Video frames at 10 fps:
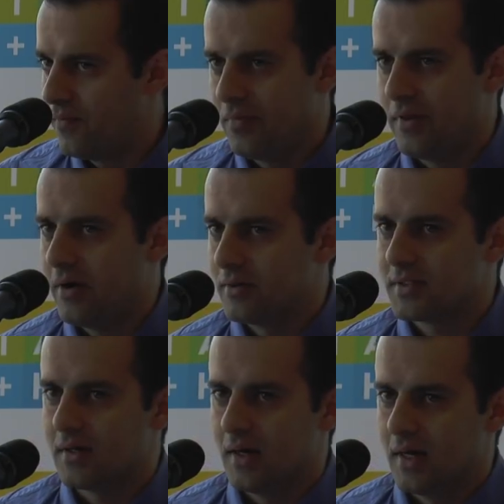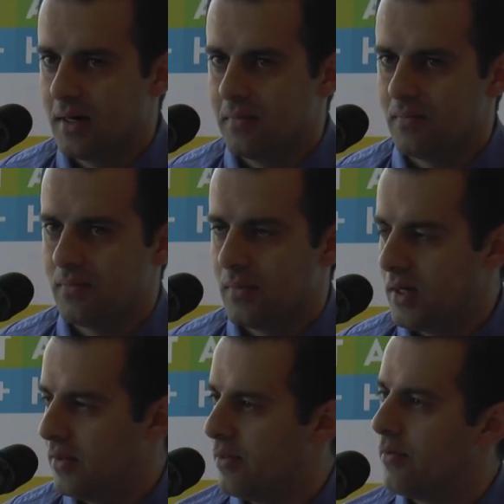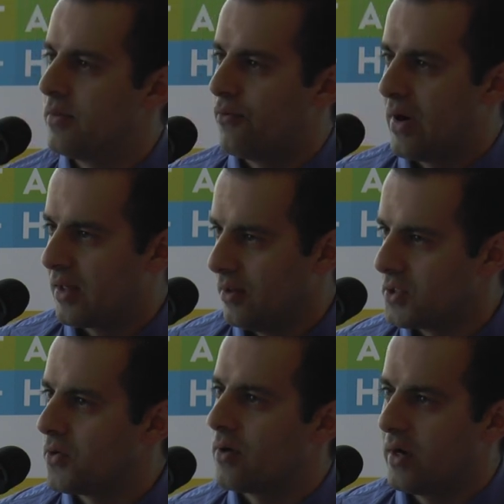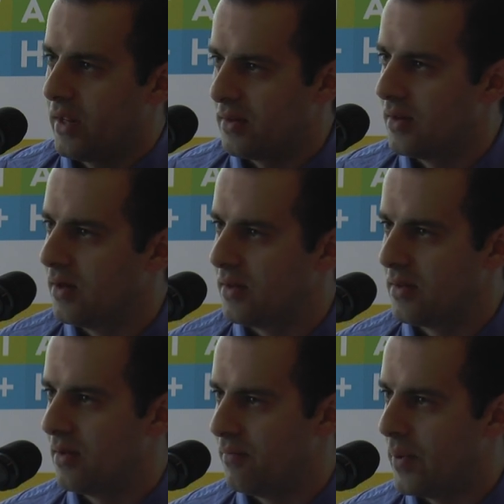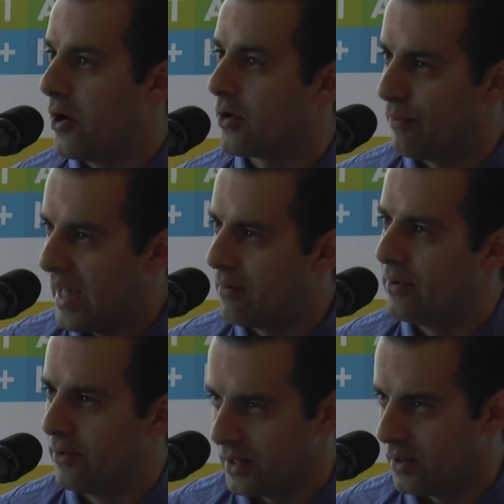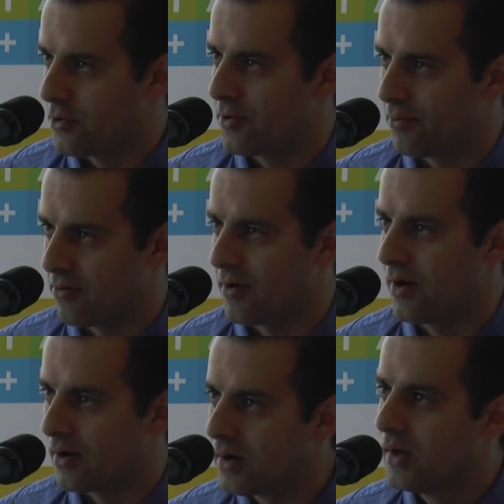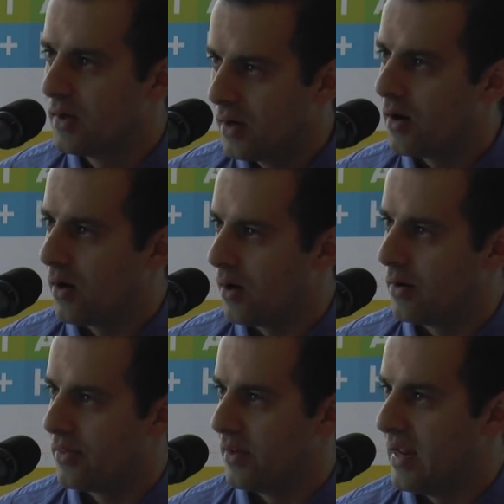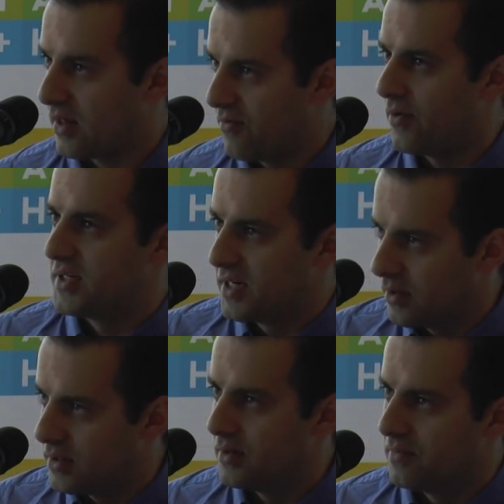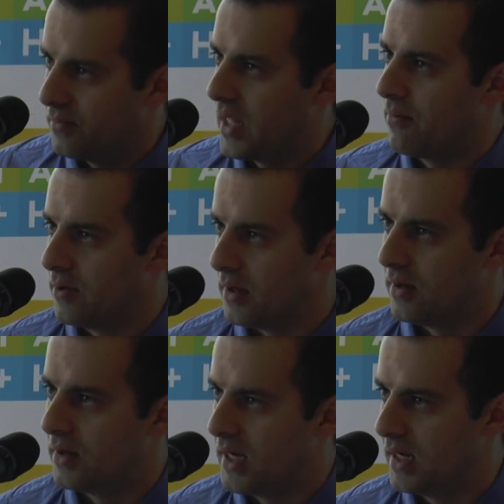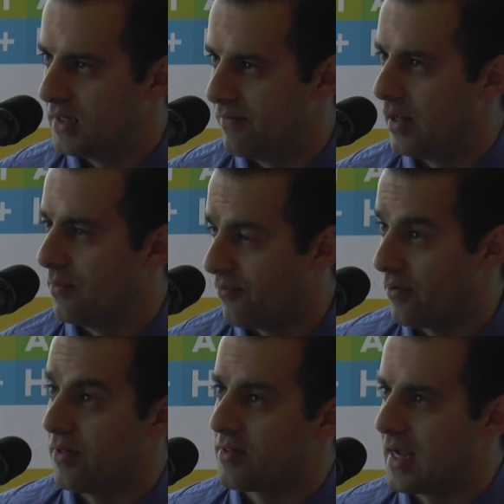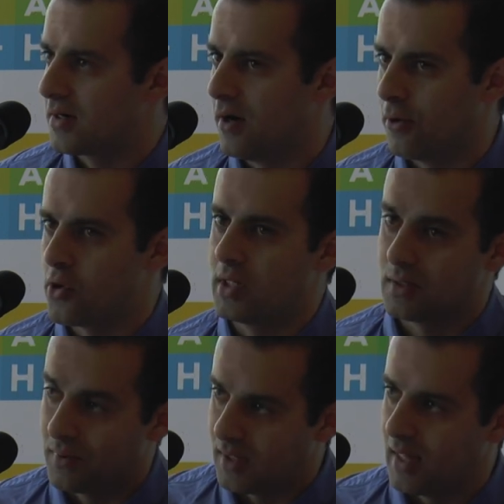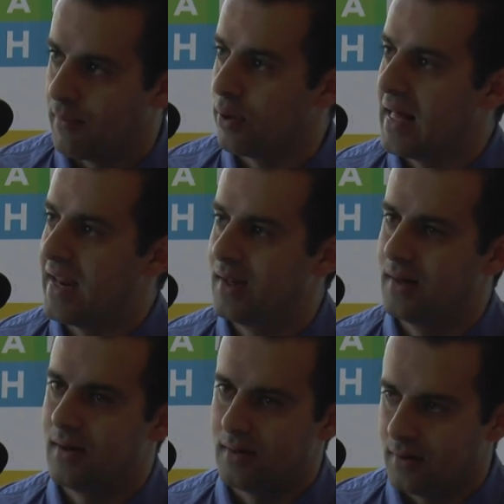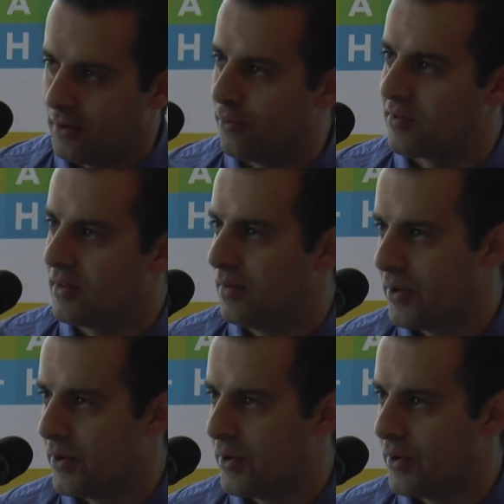there's the regulatory and the biocompatibility issues are the next frontier to be able to develop for this technology to be implanted and used in the